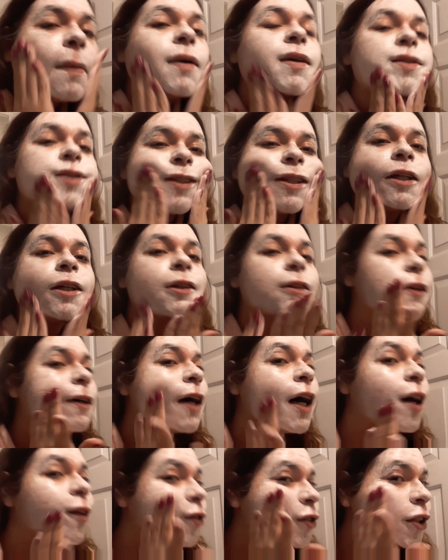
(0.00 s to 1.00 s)
So
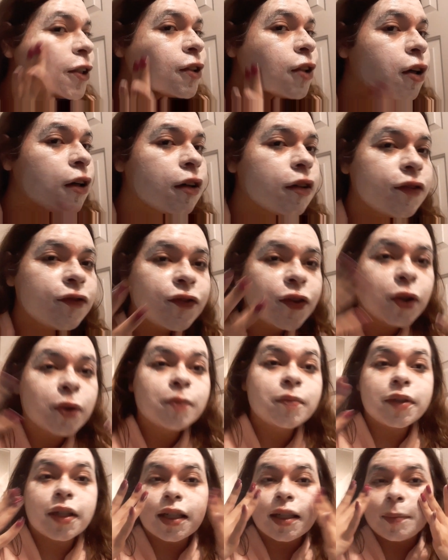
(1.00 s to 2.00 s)
after it's all
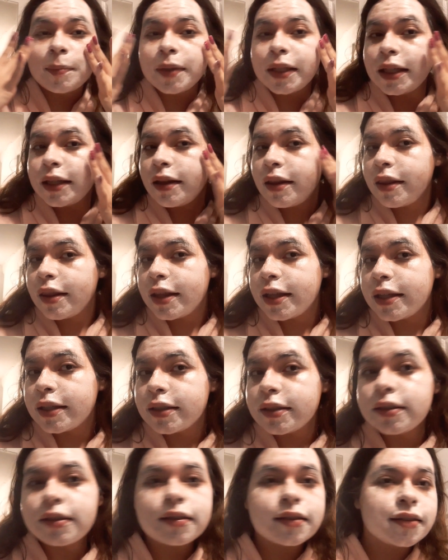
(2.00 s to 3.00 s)
foamed up like
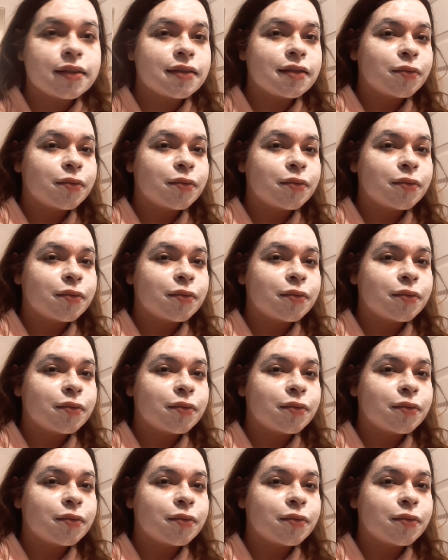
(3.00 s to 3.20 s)
this is